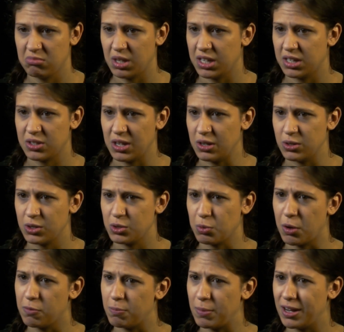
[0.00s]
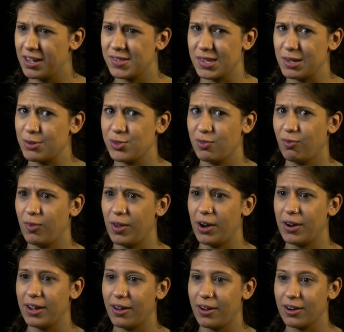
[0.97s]
like 10 to 12 minutes. It was
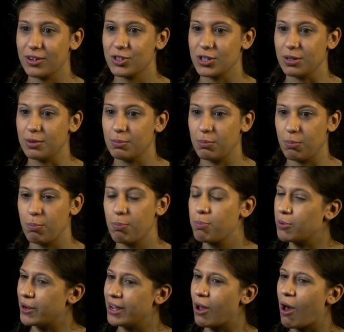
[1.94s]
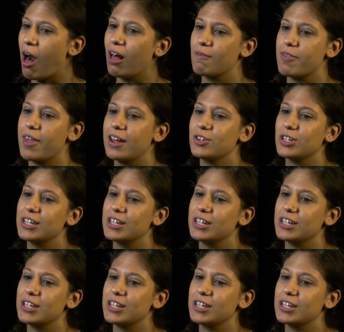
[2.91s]
very hard to bring all of that